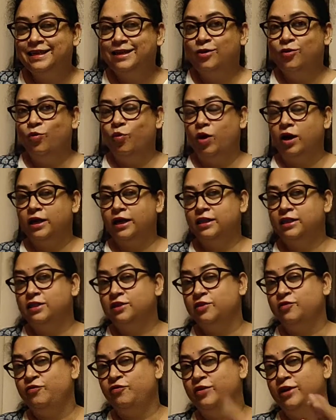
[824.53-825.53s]
So let's
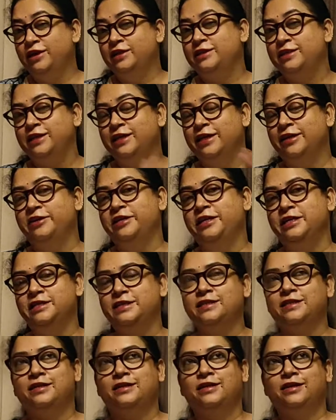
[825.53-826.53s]
see
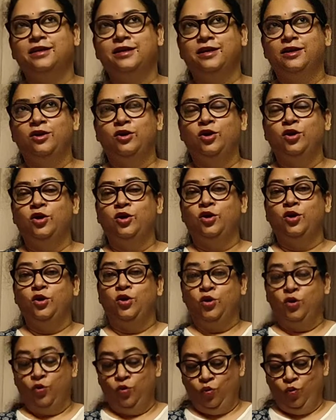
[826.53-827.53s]
what are the
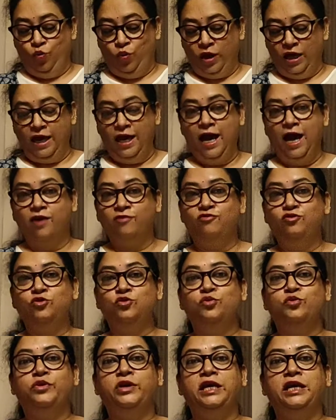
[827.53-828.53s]
different theories
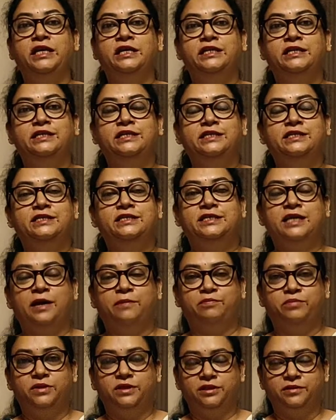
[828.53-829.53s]

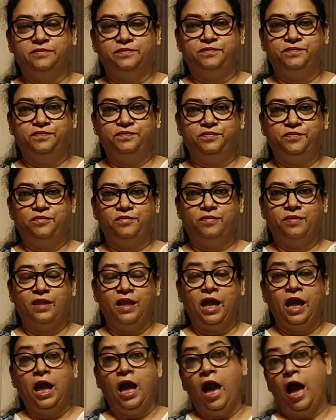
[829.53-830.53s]
we have to read
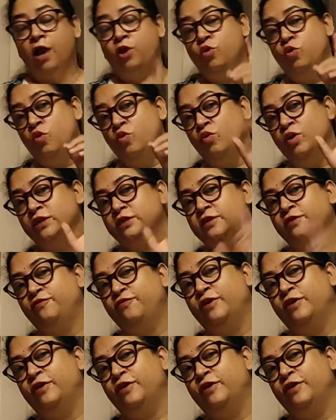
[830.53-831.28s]
in this chapter.